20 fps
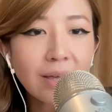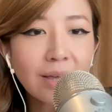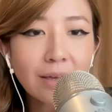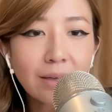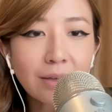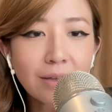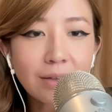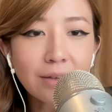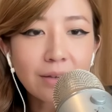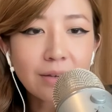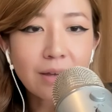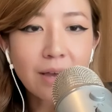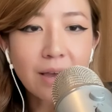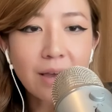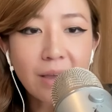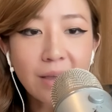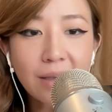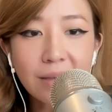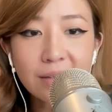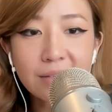And
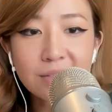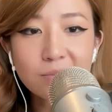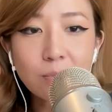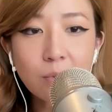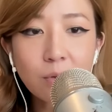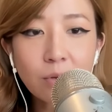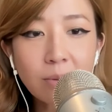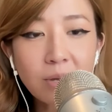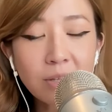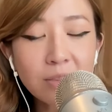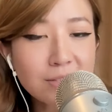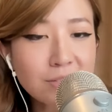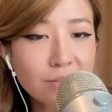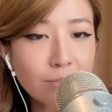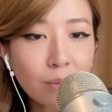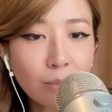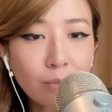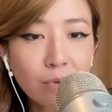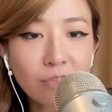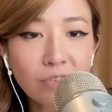I spoke about this
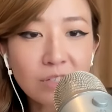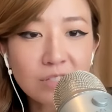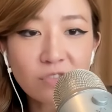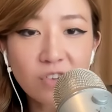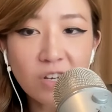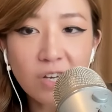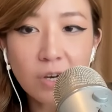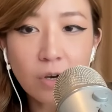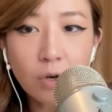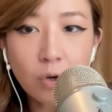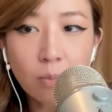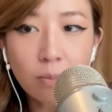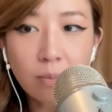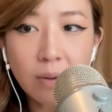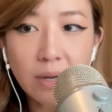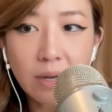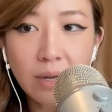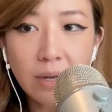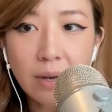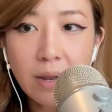in my previous video,
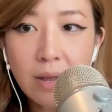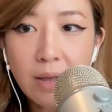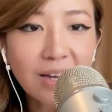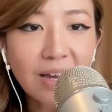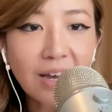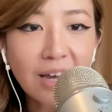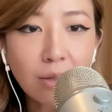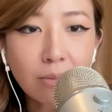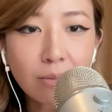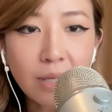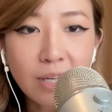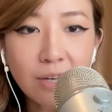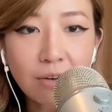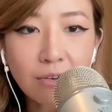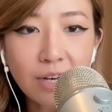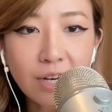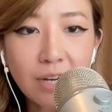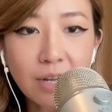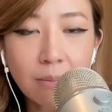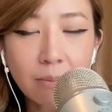but I am
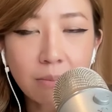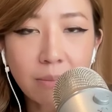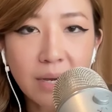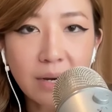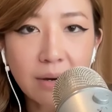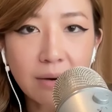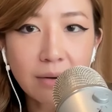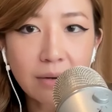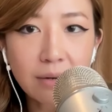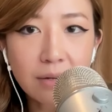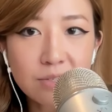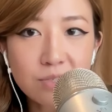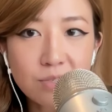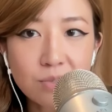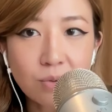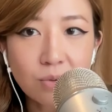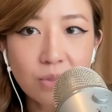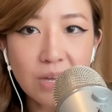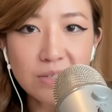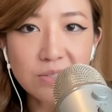hearing impaired.
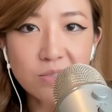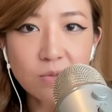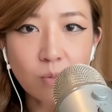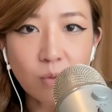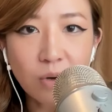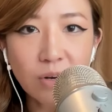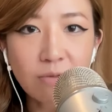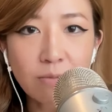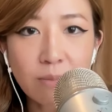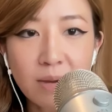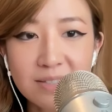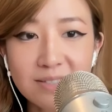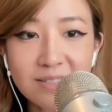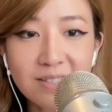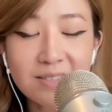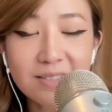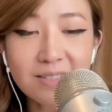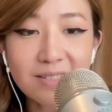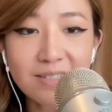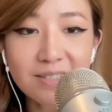So that's one of my
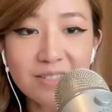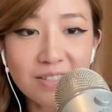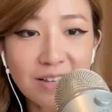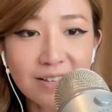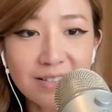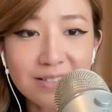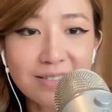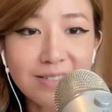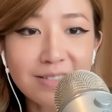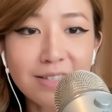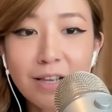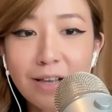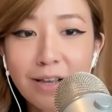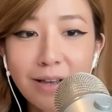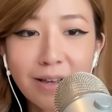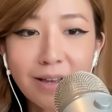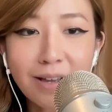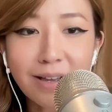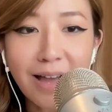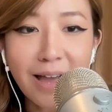senses that's
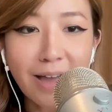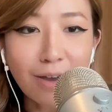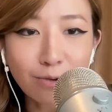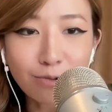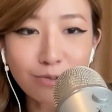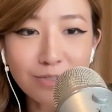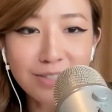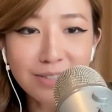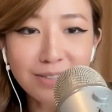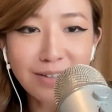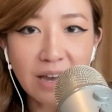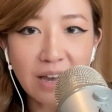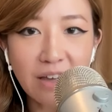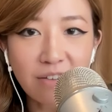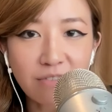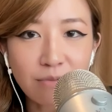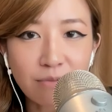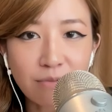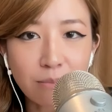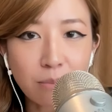out.
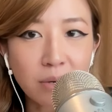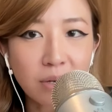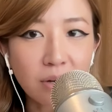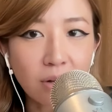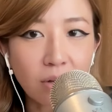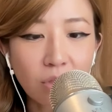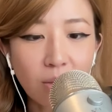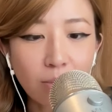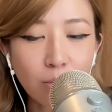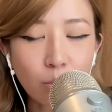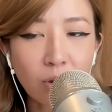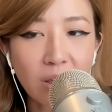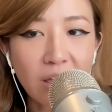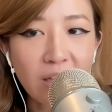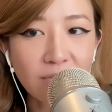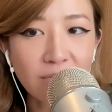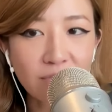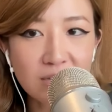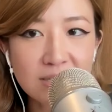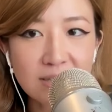I've put a lot more
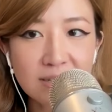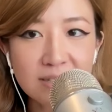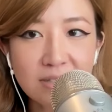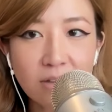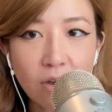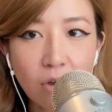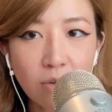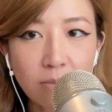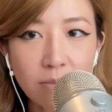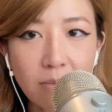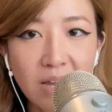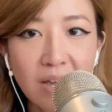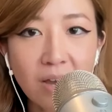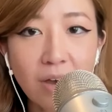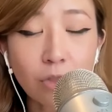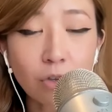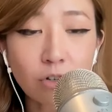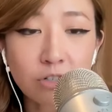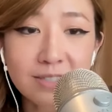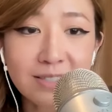emphasis on my
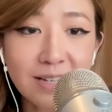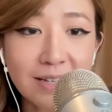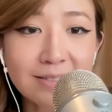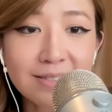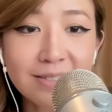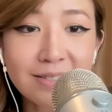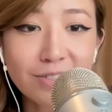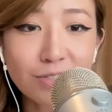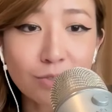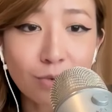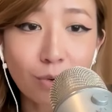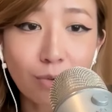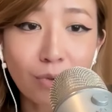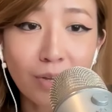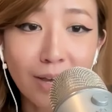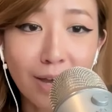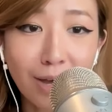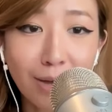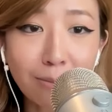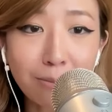other senses
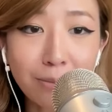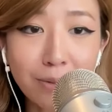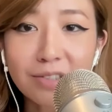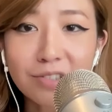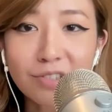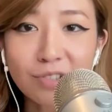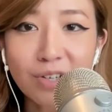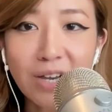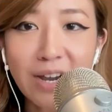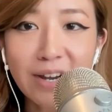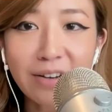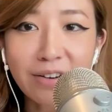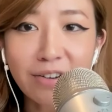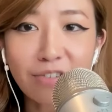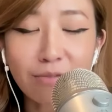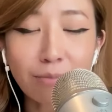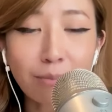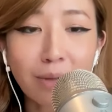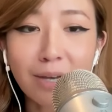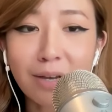growing up to kind of
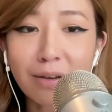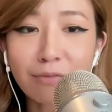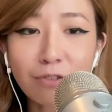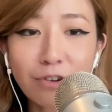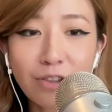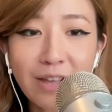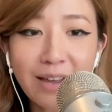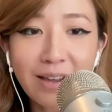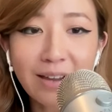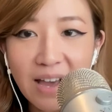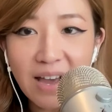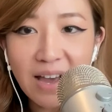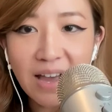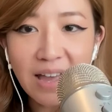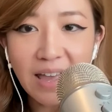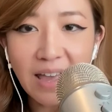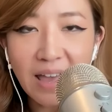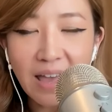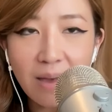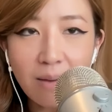make up for that.
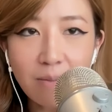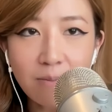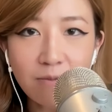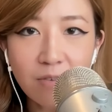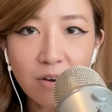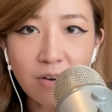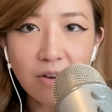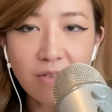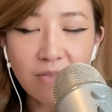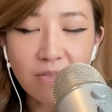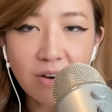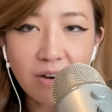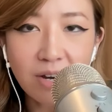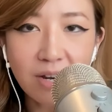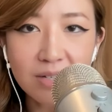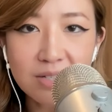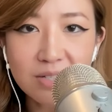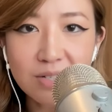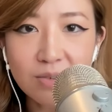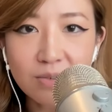I am very, very
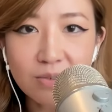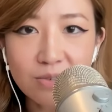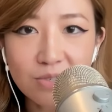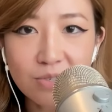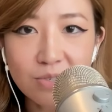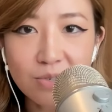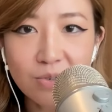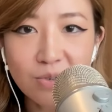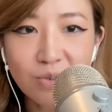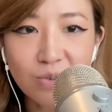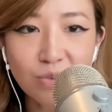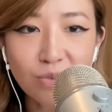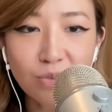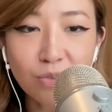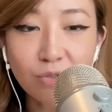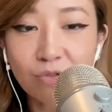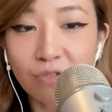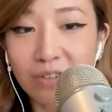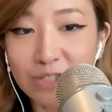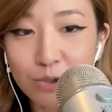attuned
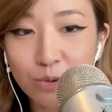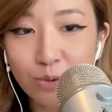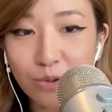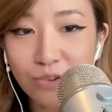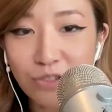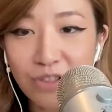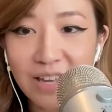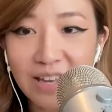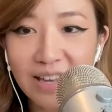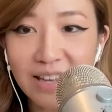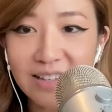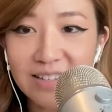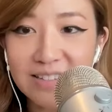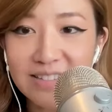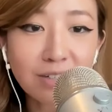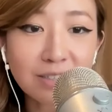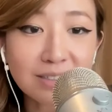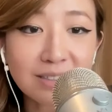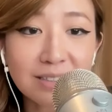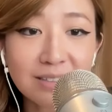to visual things,
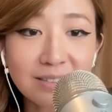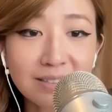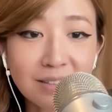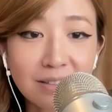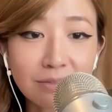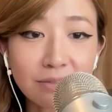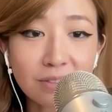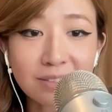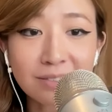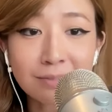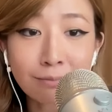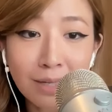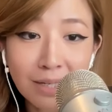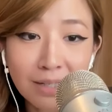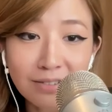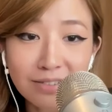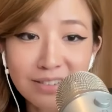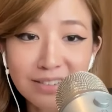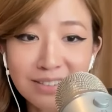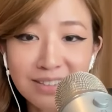very sensitive to
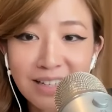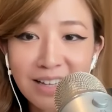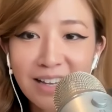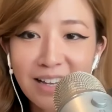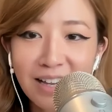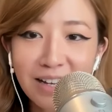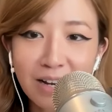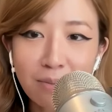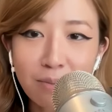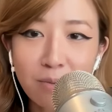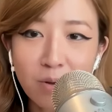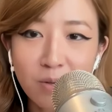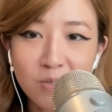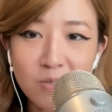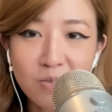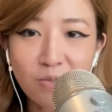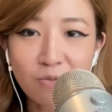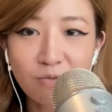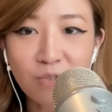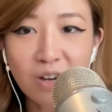smells, and I'm
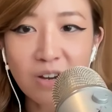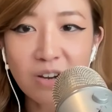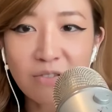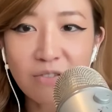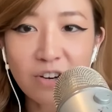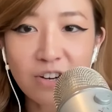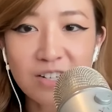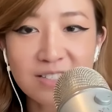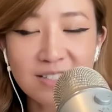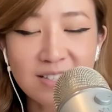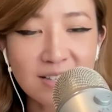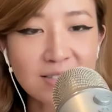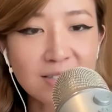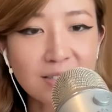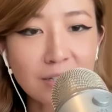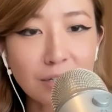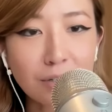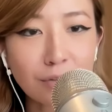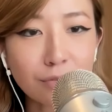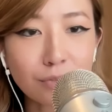also very, very
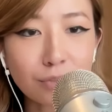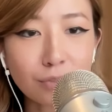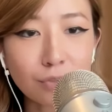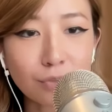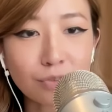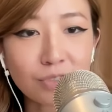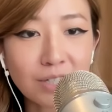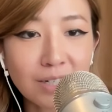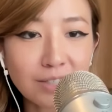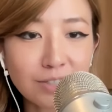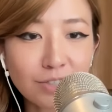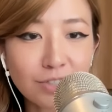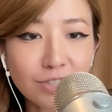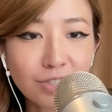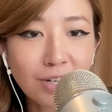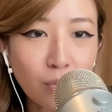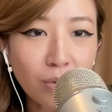sensitive to touch.